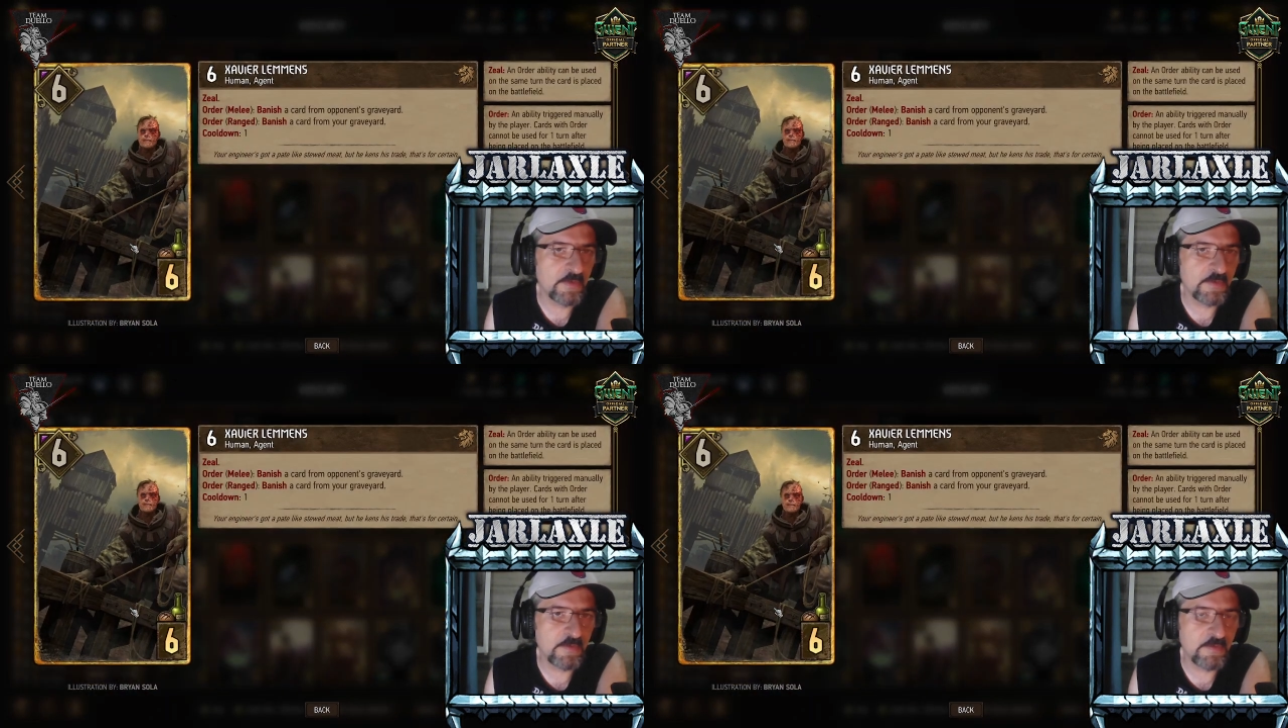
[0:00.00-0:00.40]

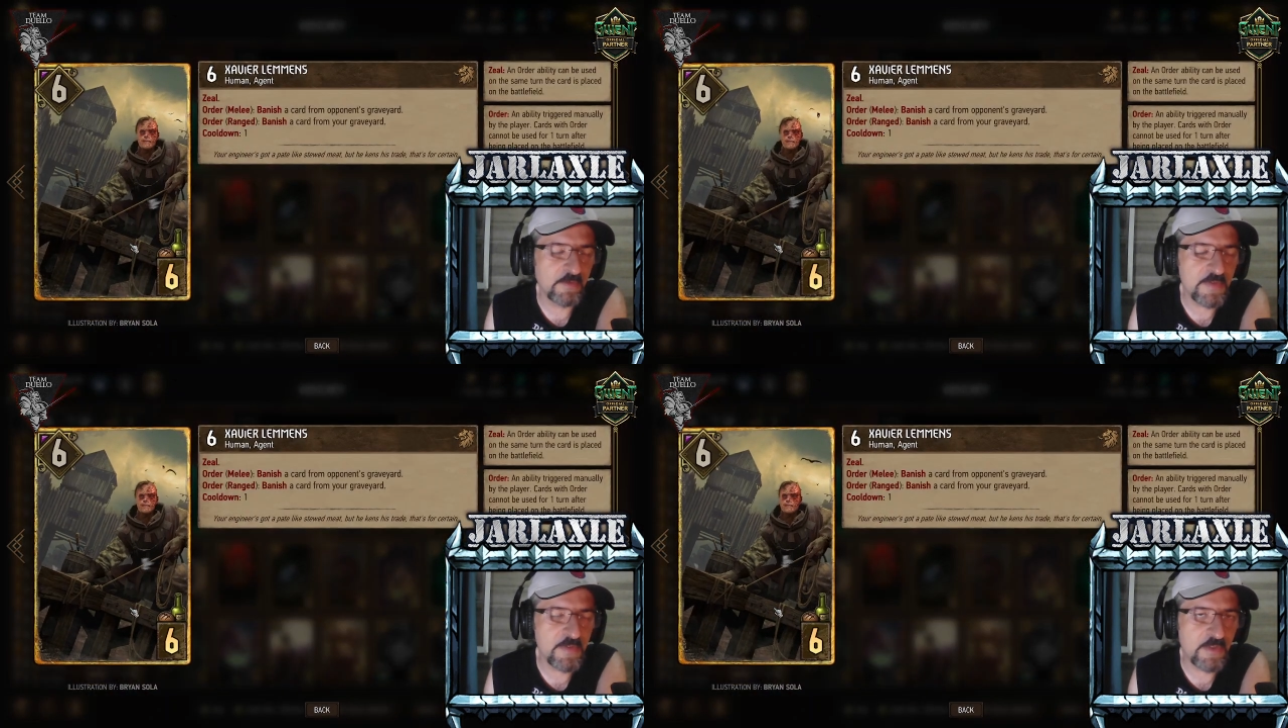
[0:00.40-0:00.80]

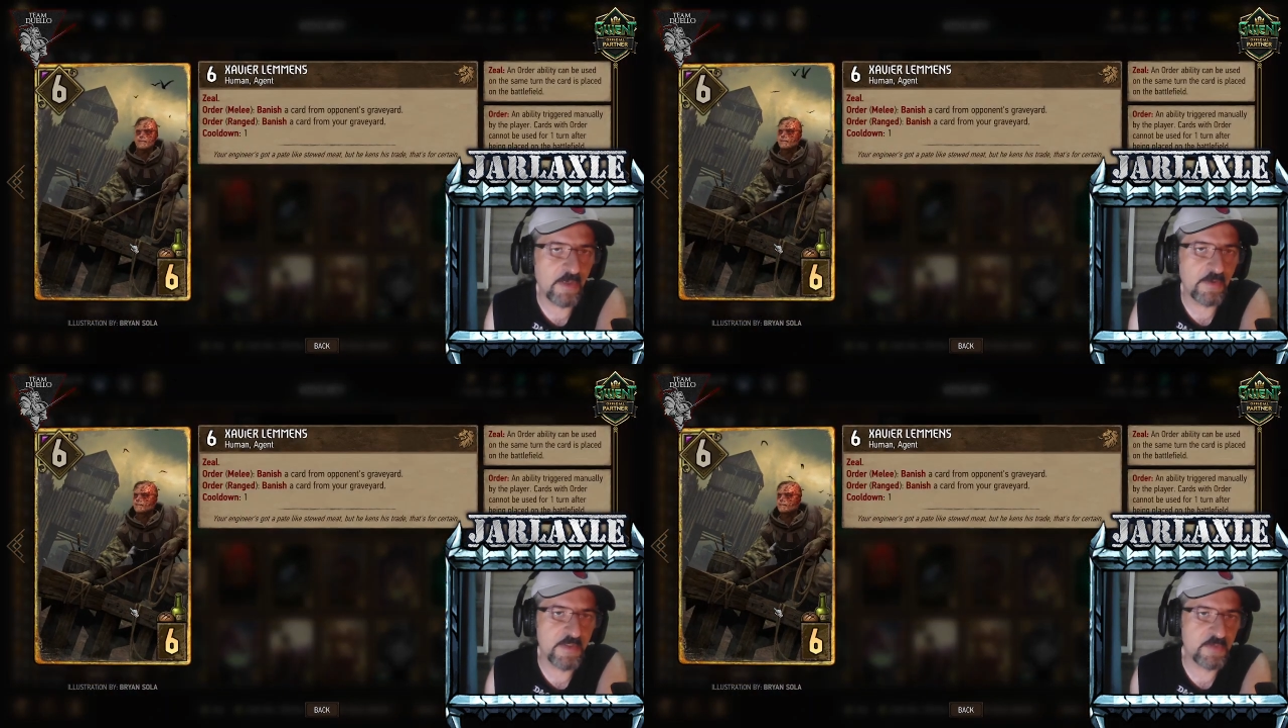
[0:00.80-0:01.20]
This
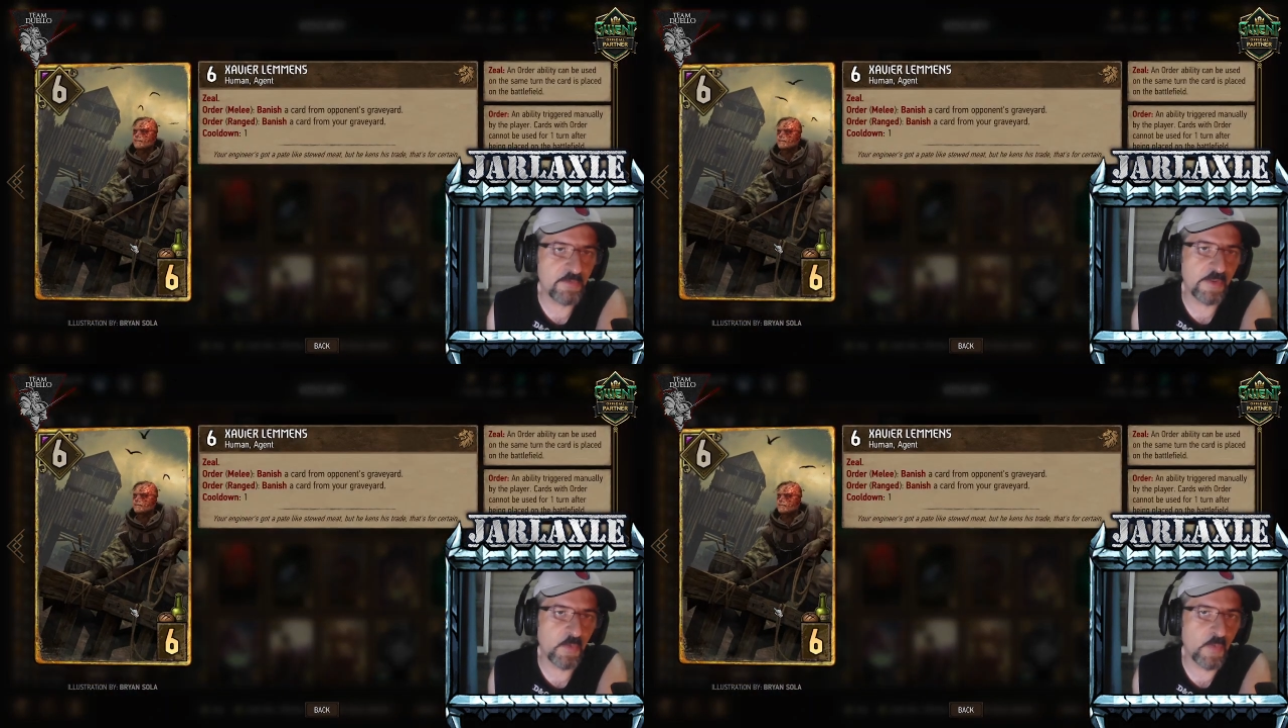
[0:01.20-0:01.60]
card is
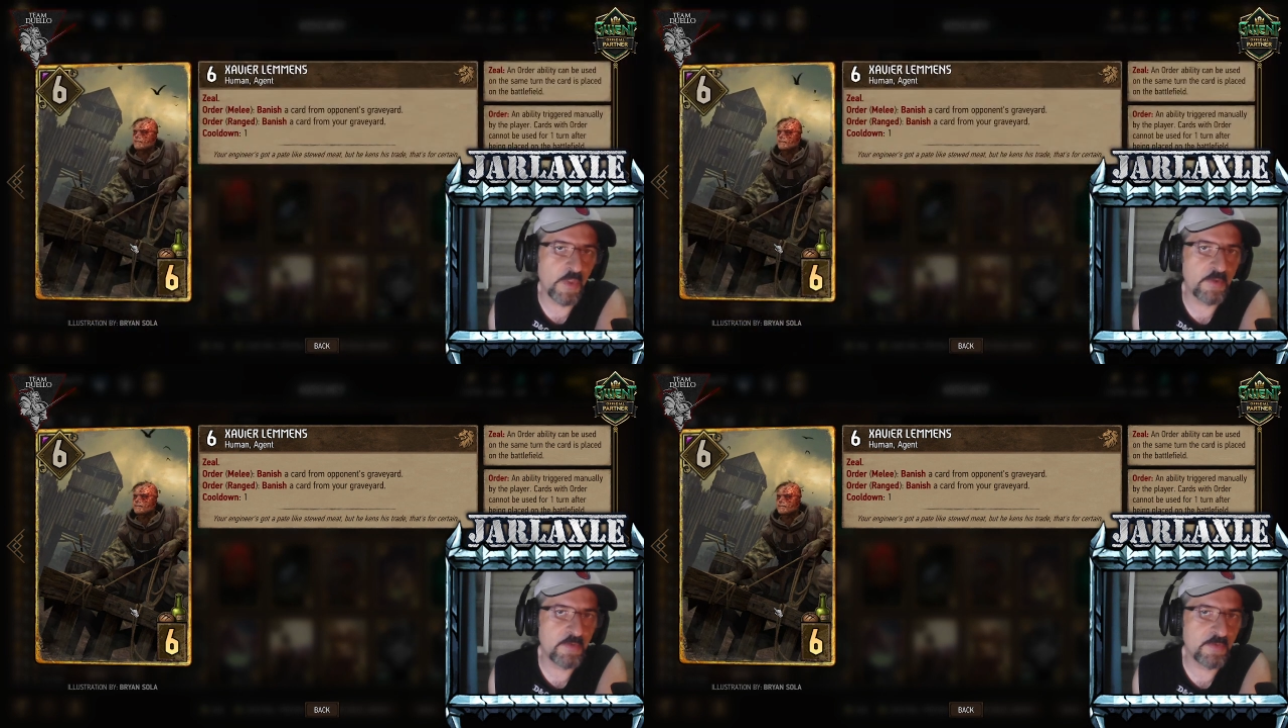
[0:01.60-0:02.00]
really
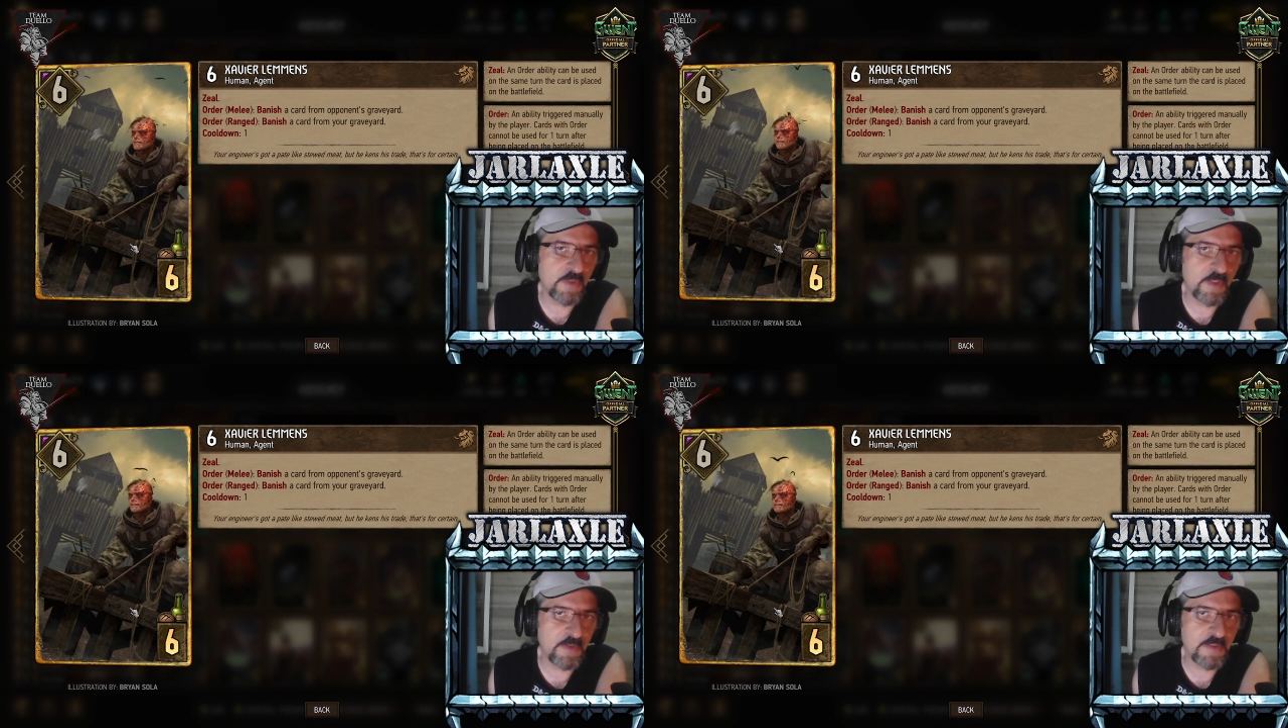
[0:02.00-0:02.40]
weird.
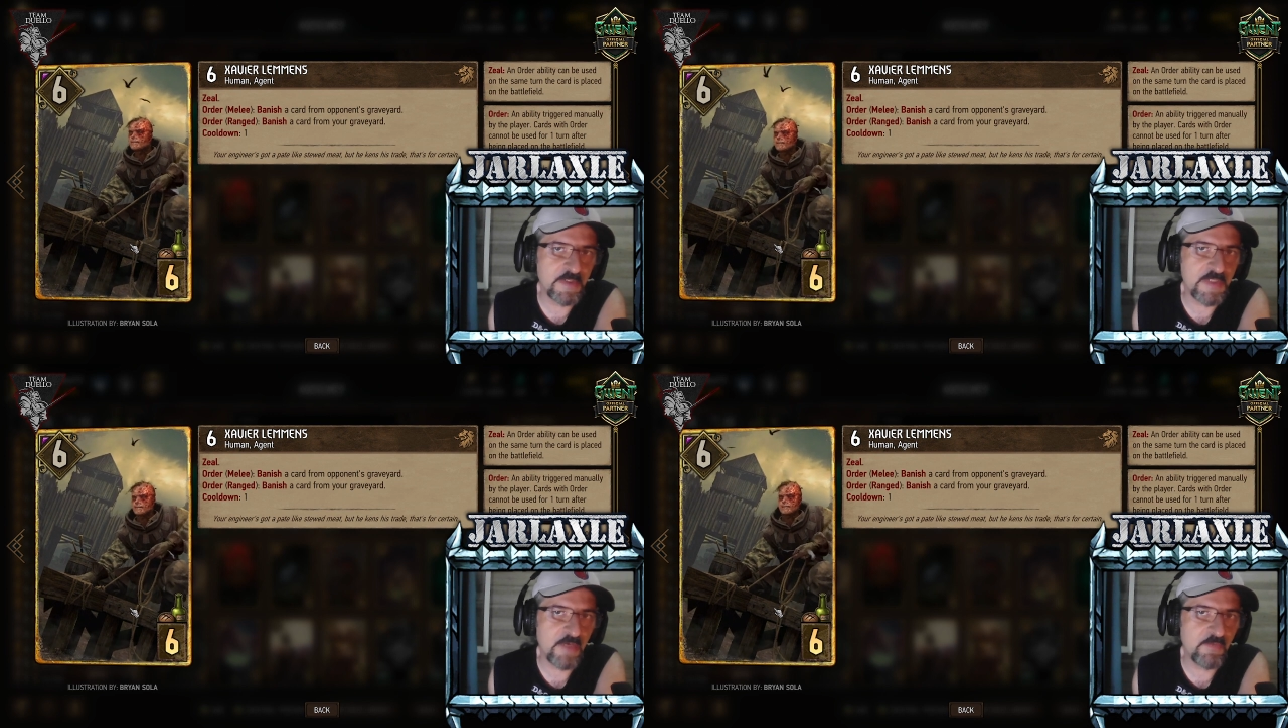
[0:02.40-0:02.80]

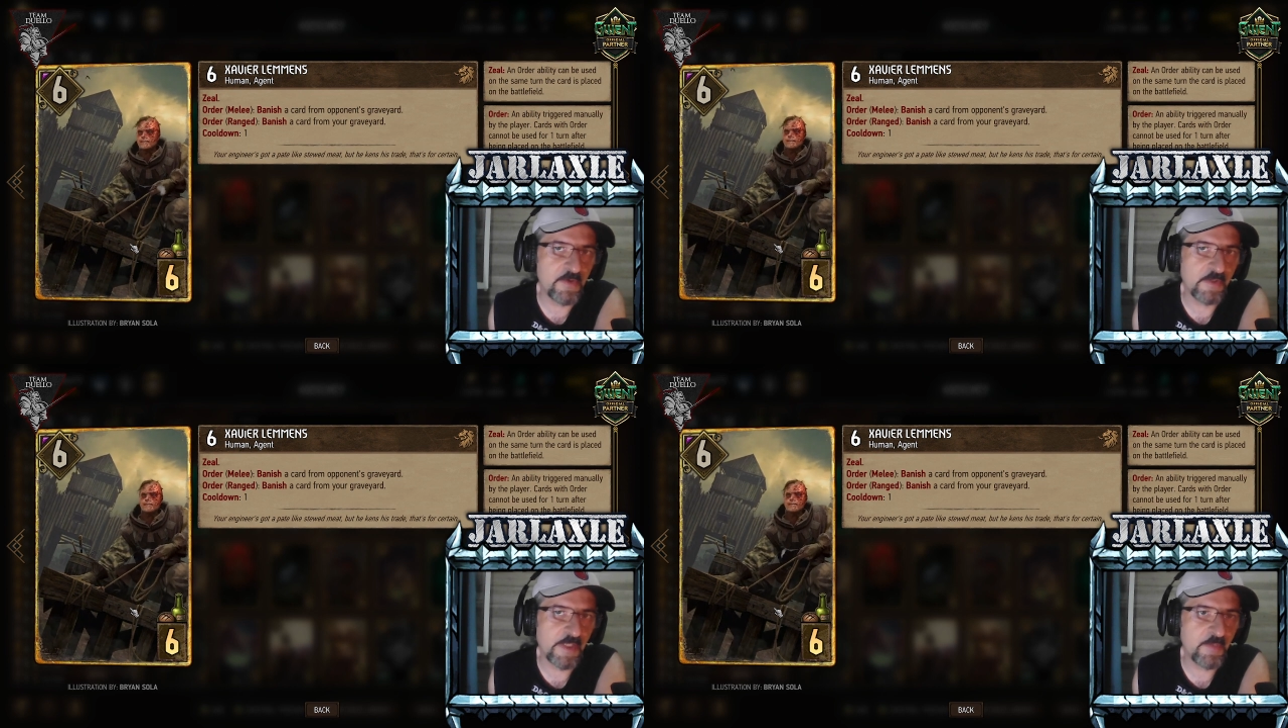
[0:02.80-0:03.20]

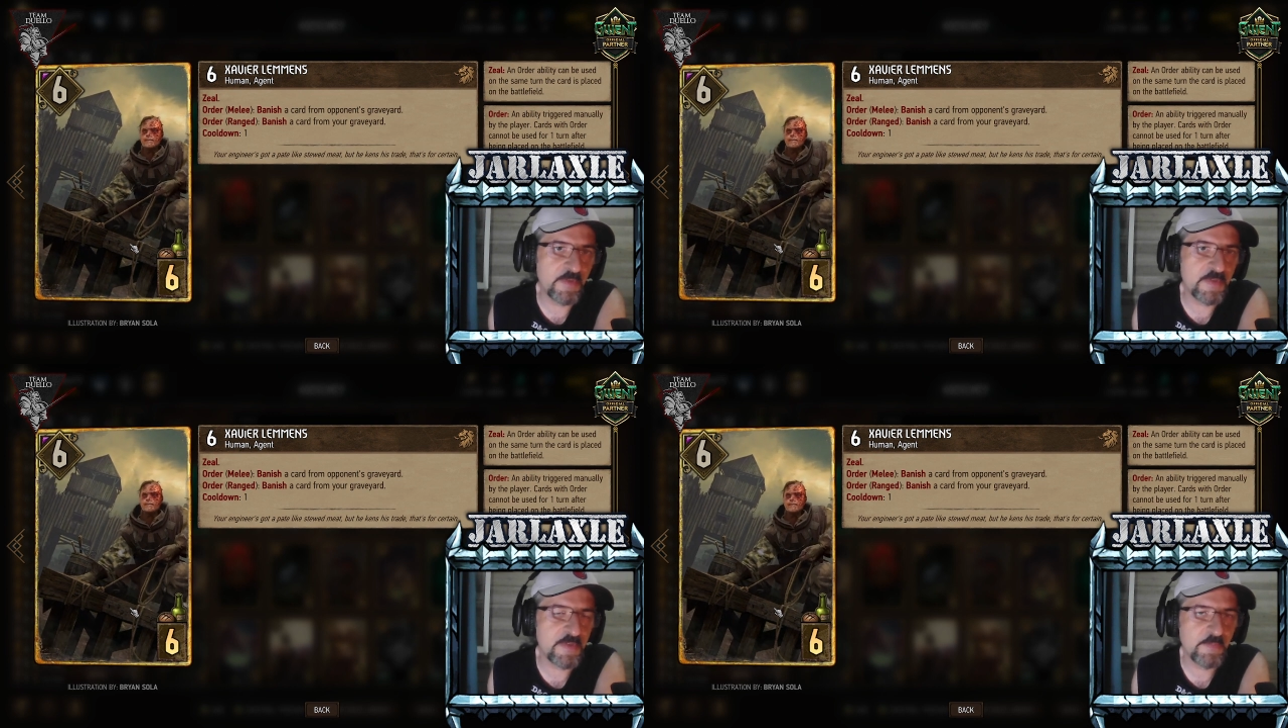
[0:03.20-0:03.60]
Xavier
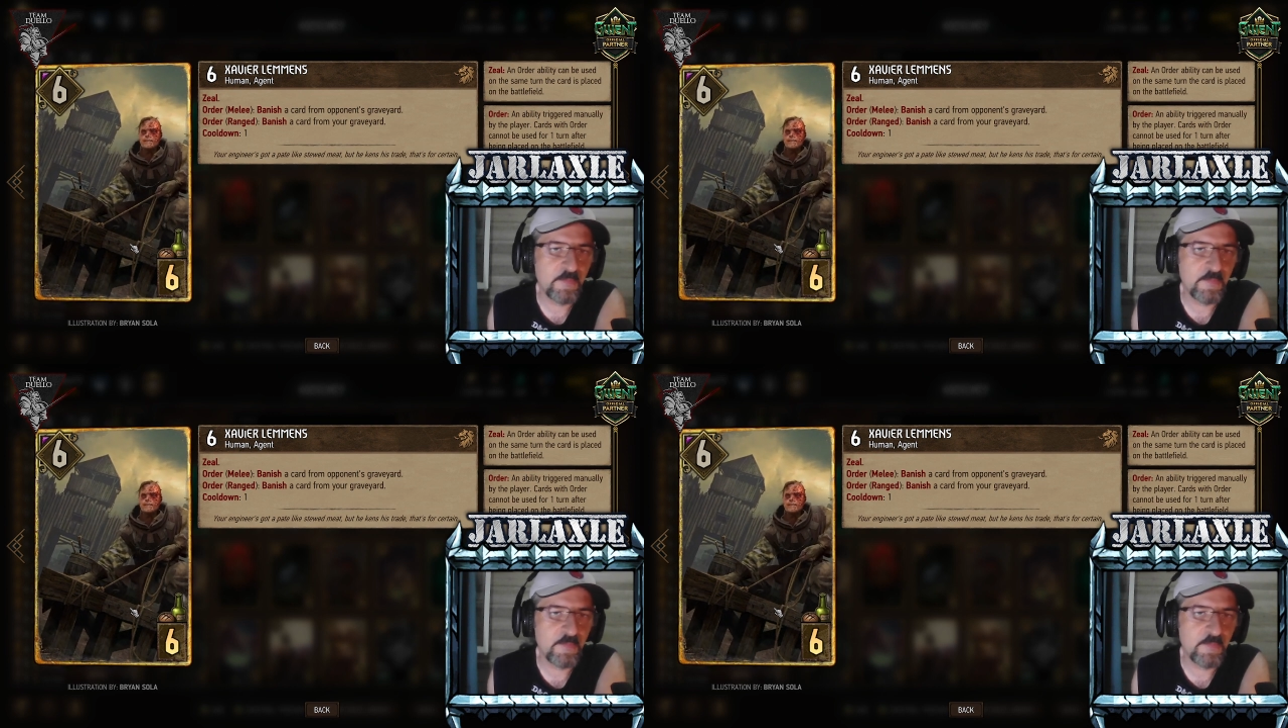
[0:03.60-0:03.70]
Lemons.